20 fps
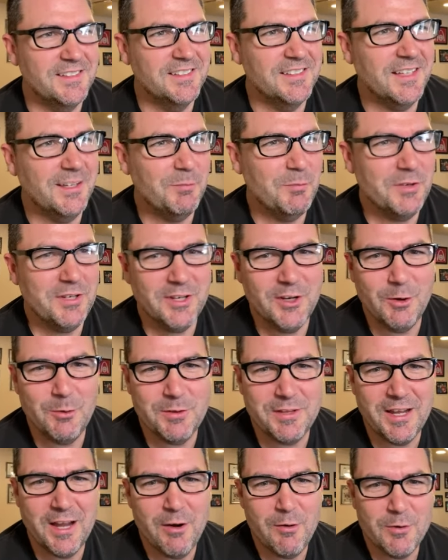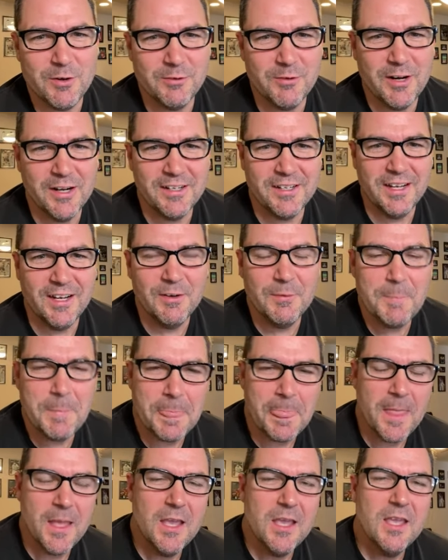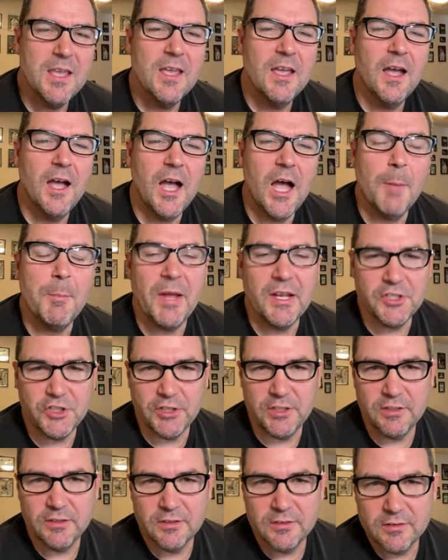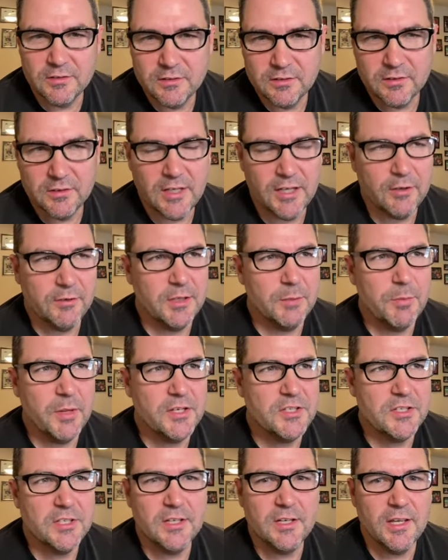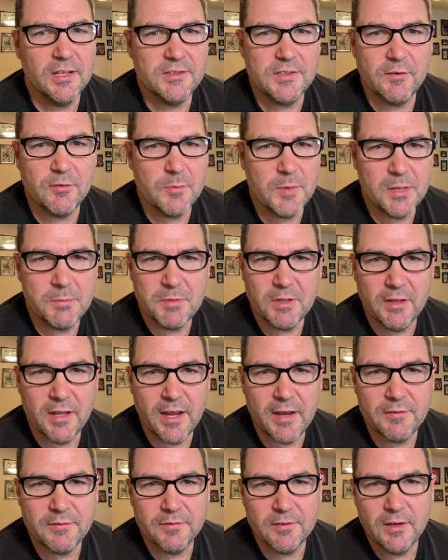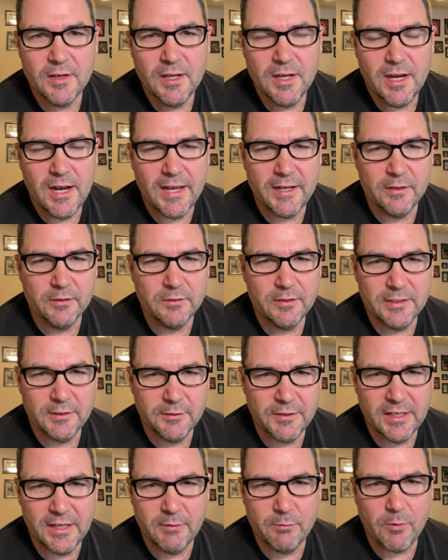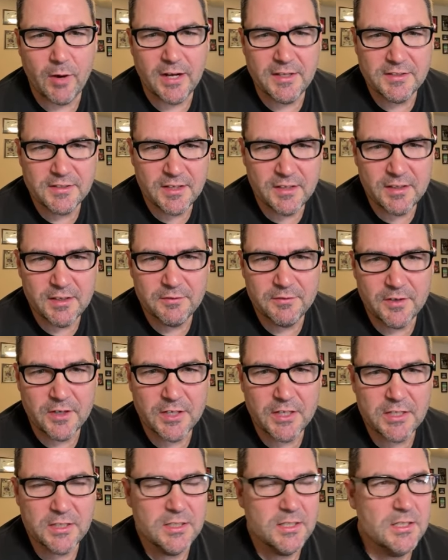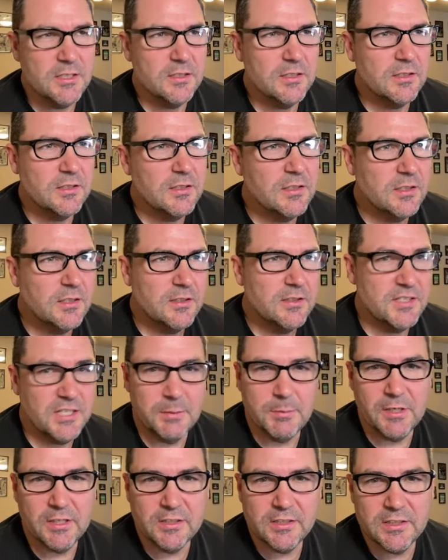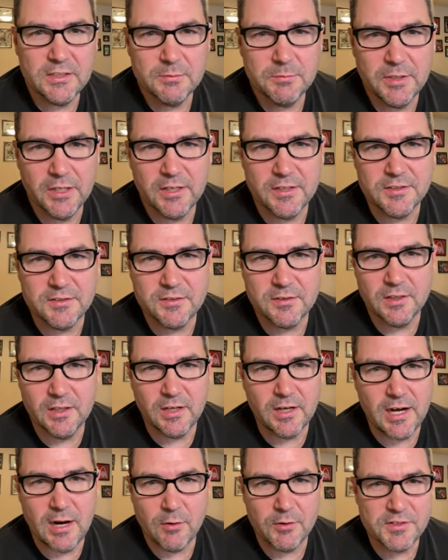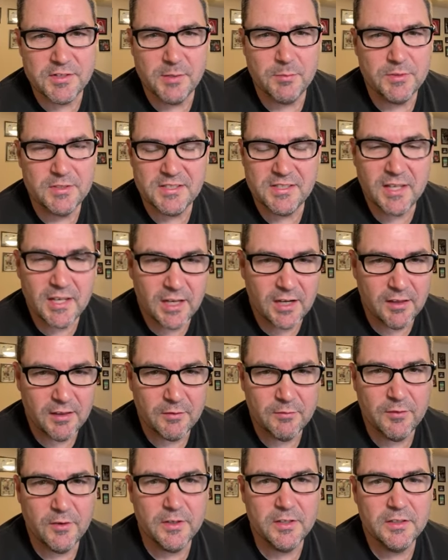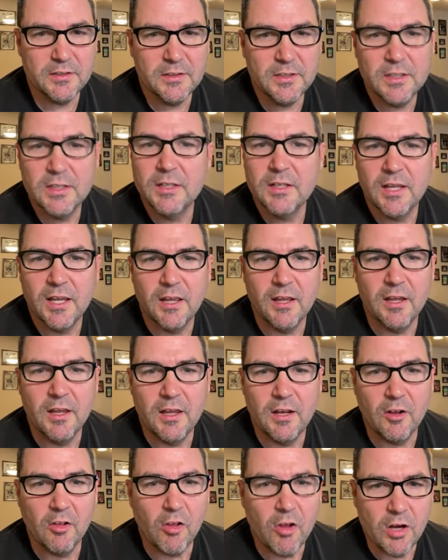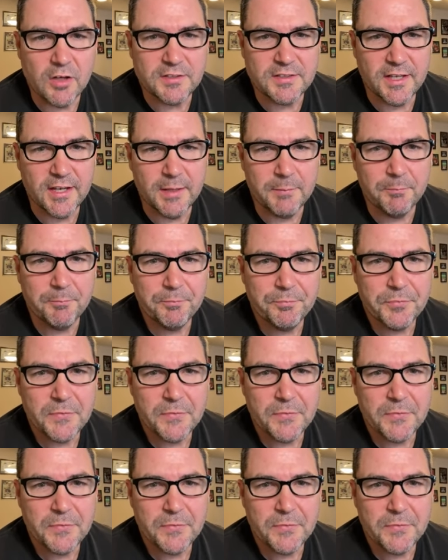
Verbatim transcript: I'm going to go with Howard right now. Benji. I don't think Benji has ever made me laugh. I don't think he writes anything funny, seemingly, because Howard's not been saying anything funny in a long time.